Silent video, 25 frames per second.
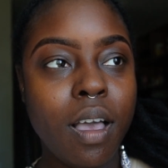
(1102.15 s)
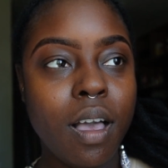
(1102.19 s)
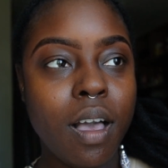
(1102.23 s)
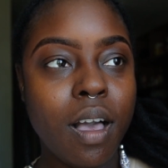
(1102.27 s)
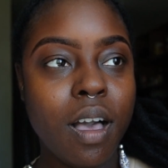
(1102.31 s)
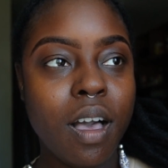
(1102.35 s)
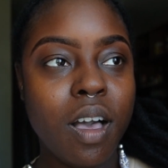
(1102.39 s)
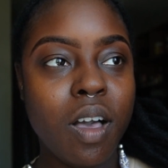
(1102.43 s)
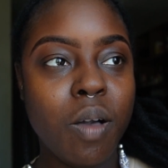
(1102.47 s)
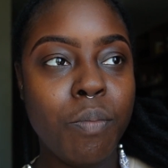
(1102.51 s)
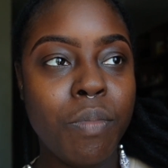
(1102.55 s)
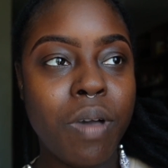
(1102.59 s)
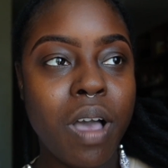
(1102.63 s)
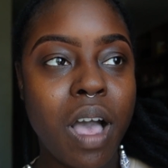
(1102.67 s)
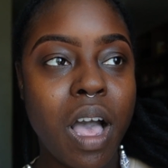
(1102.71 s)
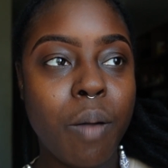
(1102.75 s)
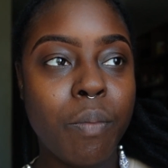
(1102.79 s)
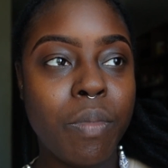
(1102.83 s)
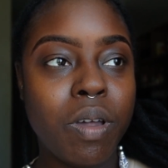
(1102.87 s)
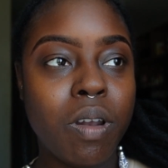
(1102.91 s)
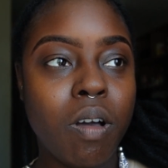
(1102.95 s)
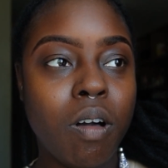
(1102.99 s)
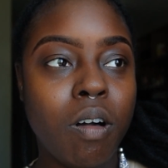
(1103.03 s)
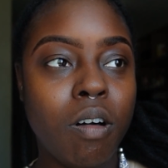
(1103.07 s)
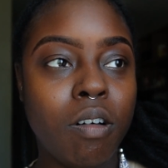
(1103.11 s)
I'm going
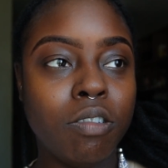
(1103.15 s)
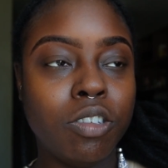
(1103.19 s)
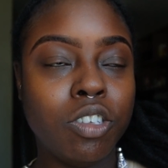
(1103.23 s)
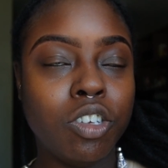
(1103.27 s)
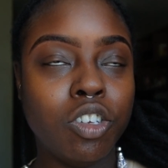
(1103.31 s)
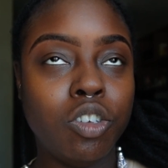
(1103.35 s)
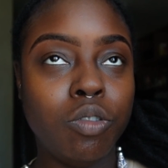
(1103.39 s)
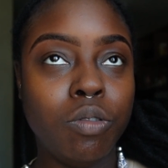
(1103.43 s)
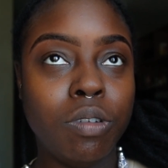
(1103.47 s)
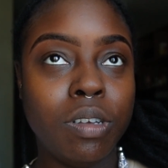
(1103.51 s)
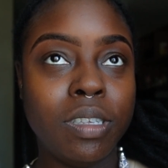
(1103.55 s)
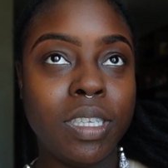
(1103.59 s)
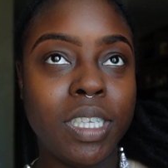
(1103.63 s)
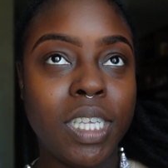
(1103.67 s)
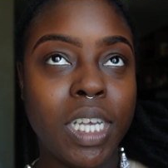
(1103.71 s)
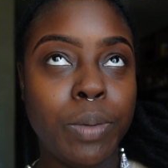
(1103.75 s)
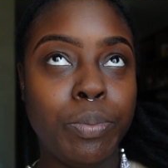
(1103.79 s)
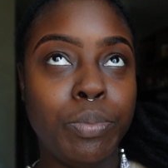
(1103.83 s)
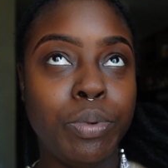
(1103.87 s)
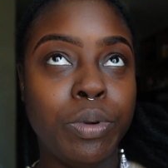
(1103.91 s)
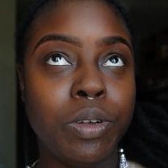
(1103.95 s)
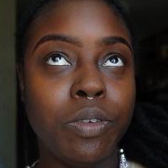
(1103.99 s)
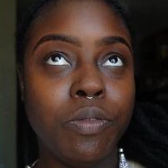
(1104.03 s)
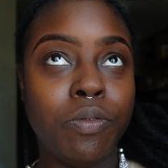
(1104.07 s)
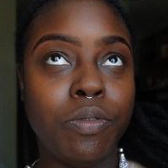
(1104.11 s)
to also do a
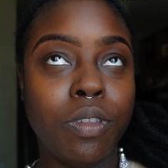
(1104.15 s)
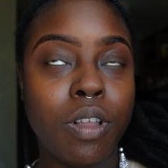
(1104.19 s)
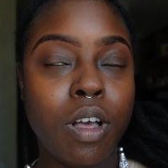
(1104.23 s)
separate